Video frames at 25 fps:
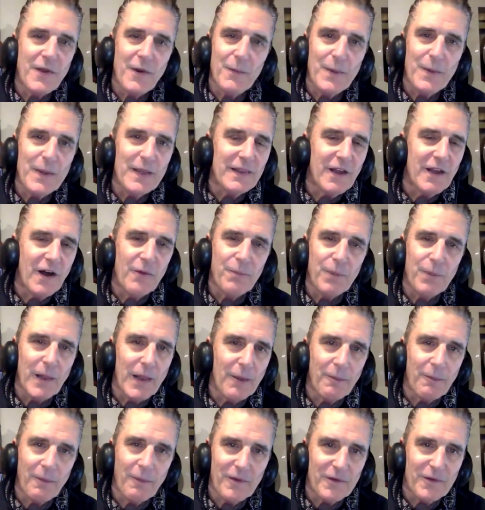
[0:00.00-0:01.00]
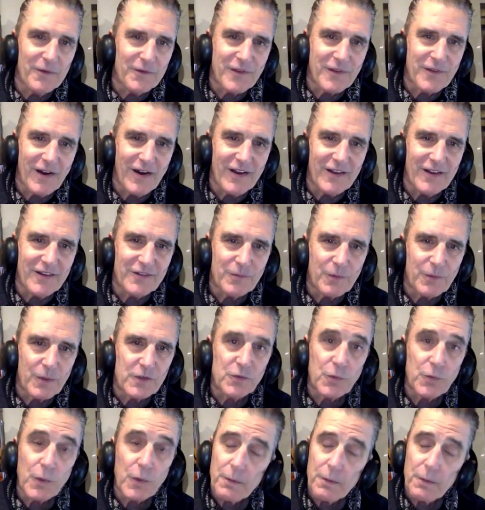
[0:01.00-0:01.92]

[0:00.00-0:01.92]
We love playing with those guys because we were